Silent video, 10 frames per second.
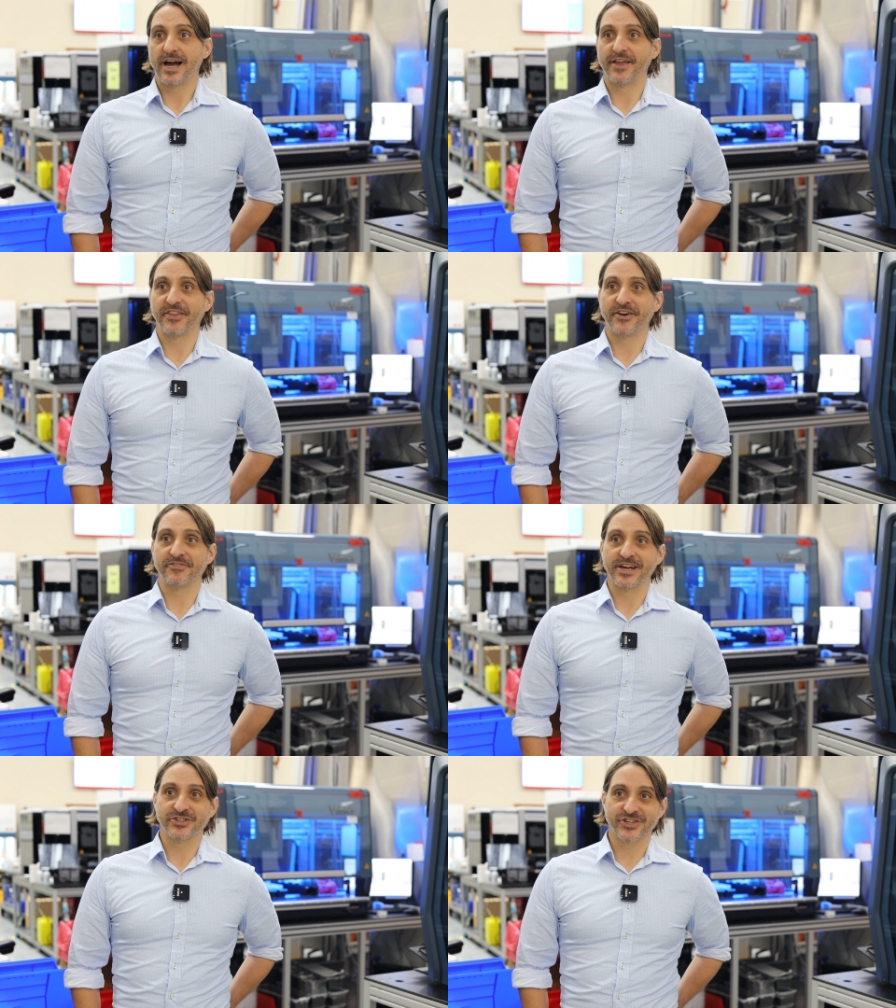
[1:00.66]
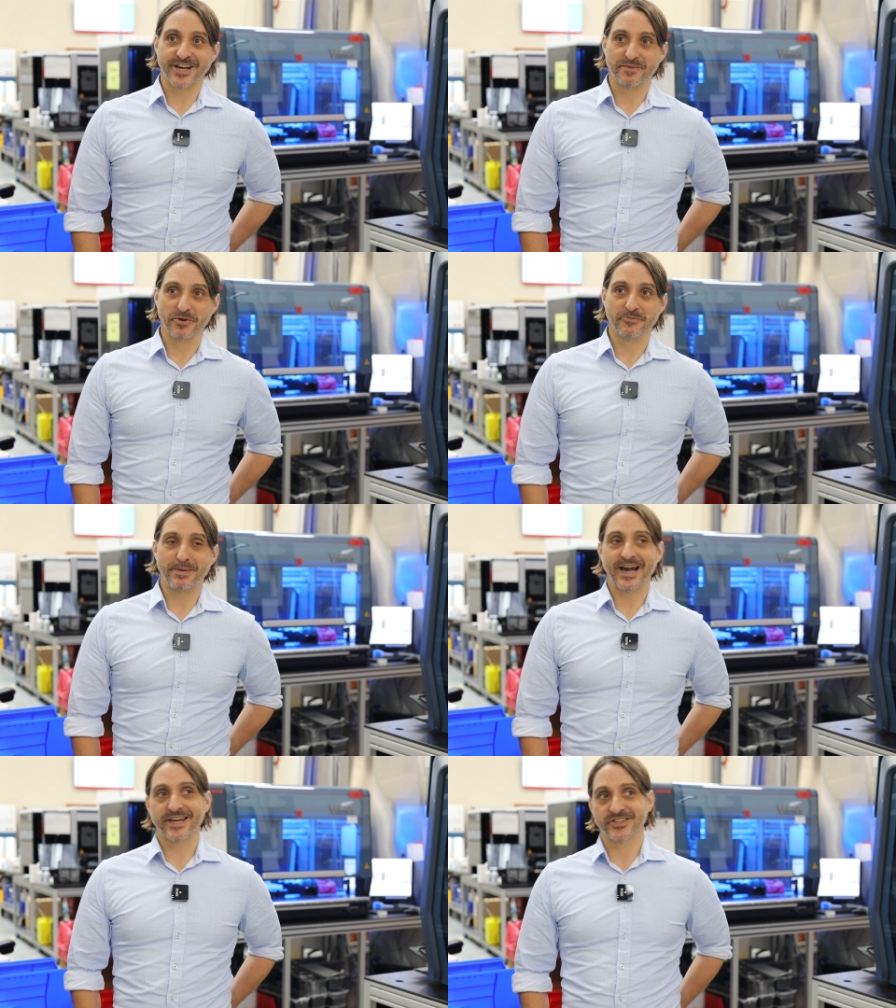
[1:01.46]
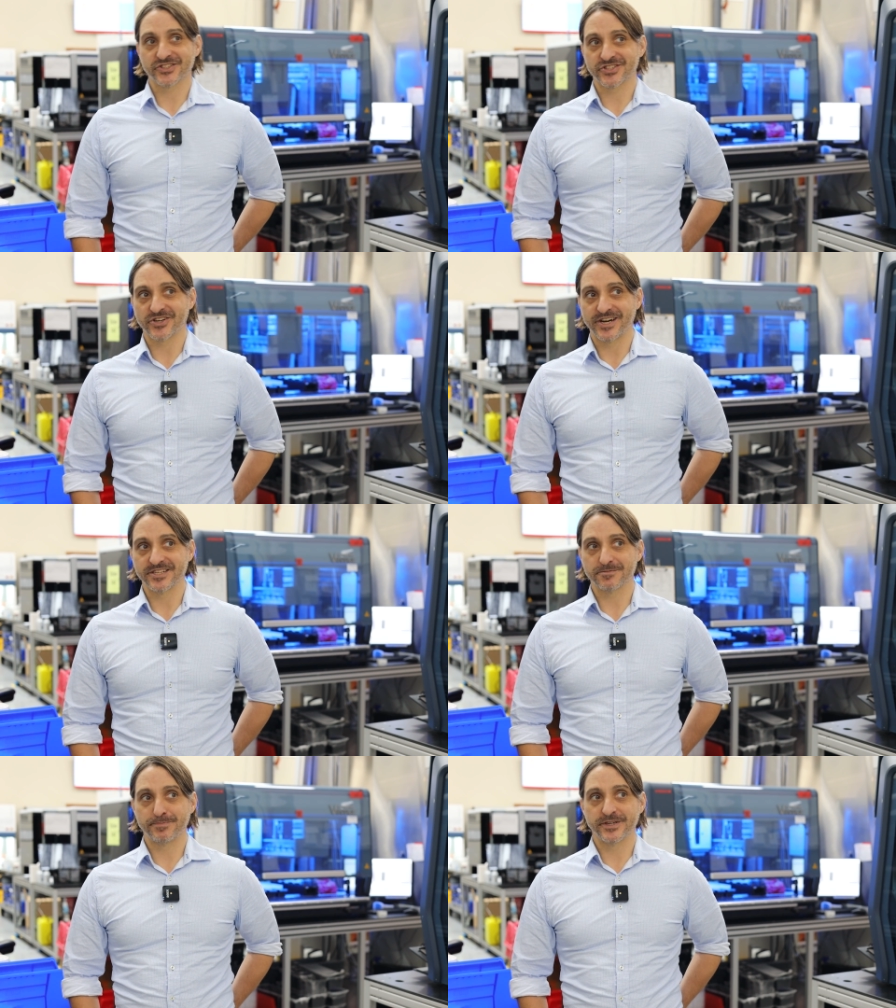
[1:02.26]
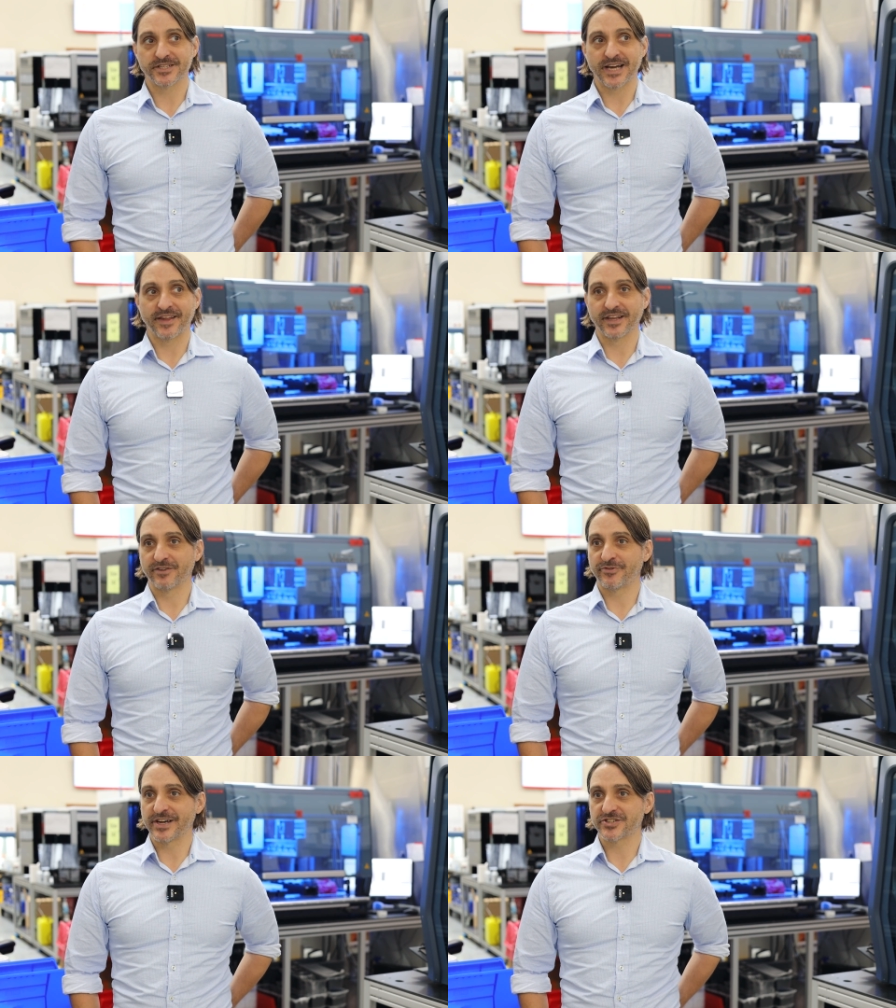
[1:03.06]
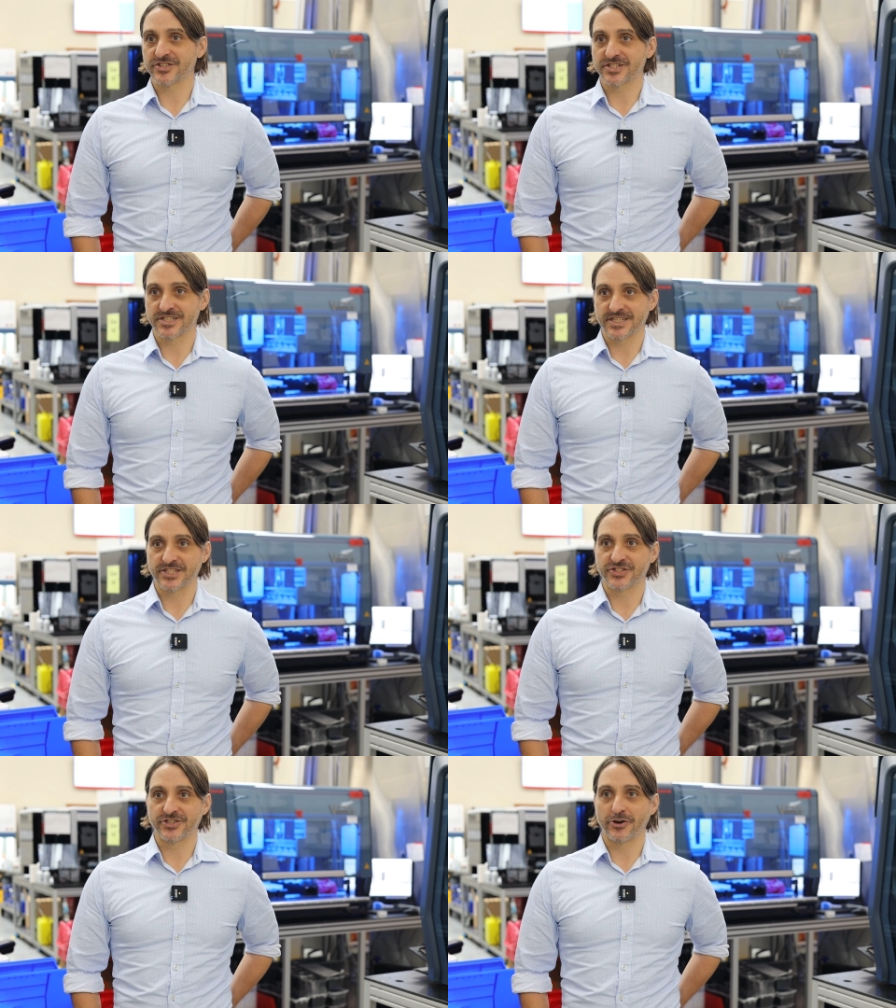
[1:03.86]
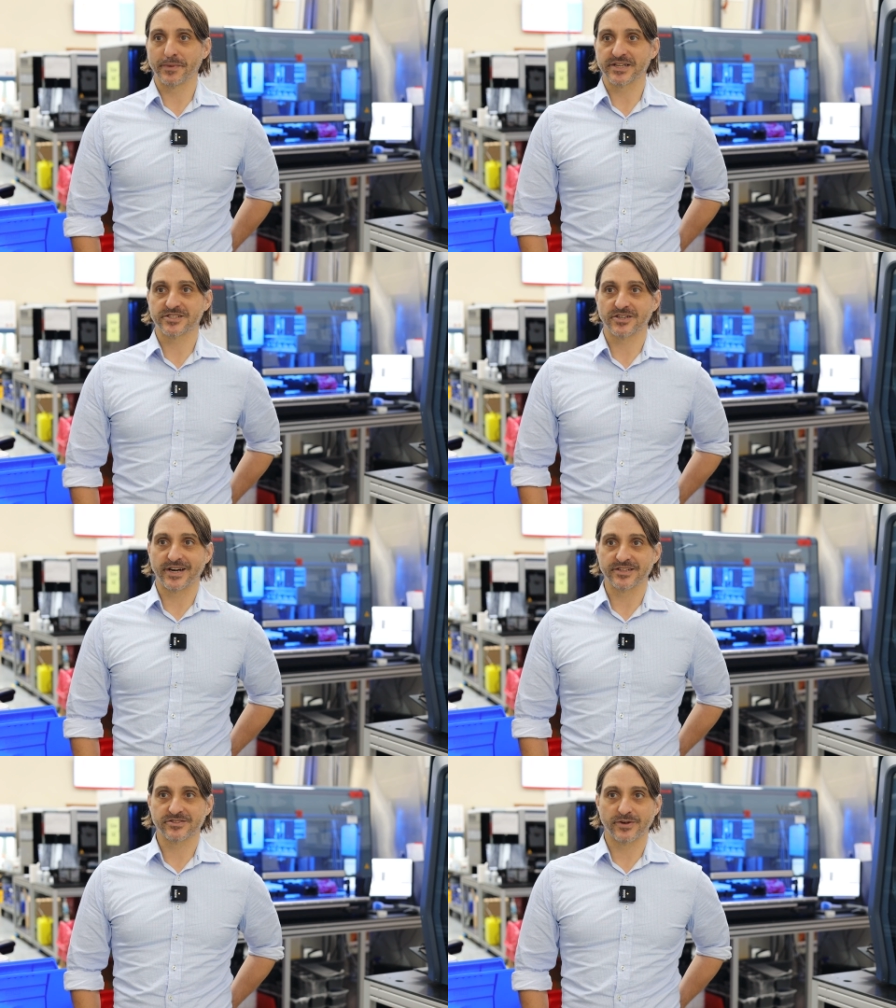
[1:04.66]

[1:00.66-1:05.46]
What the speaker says: And then eventually I moved back into science, but at the infectious disease genomics side.